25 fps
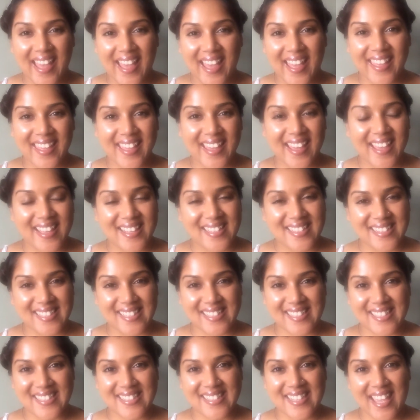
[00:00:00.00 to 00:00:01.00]
Hi guys,
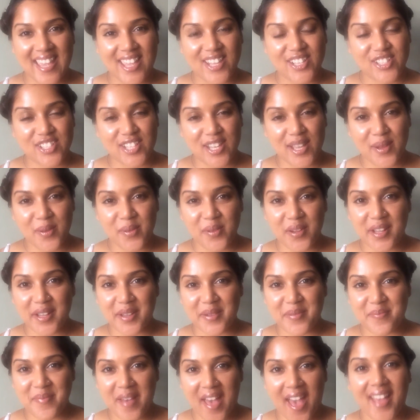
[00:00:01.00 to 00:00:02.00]
this is Aisha.
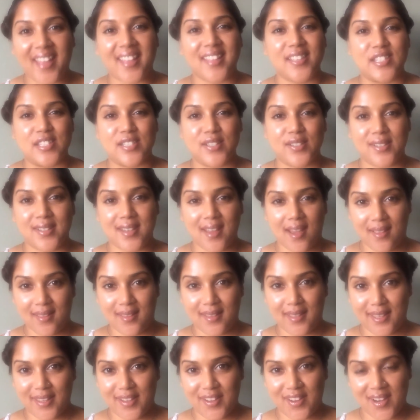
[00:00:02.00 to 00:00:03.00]
Welcome back to
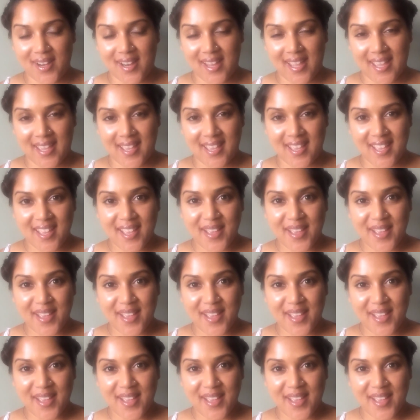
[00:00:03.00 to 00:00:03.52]
Nalagiri.